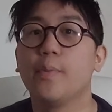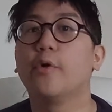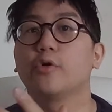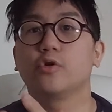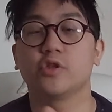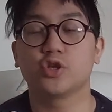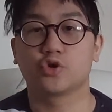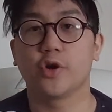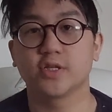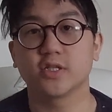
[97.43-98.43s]
build on these
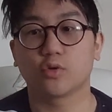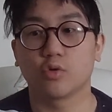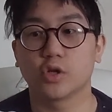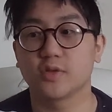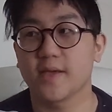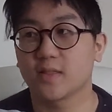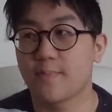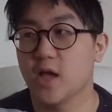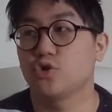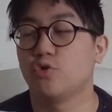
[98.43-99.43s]
choices in order to make the
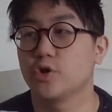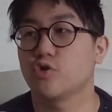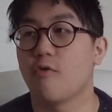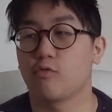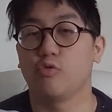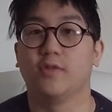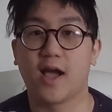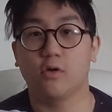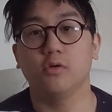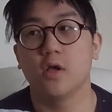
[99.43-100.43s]
bad choice overall
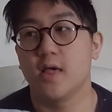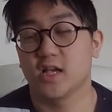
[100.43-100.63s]
now.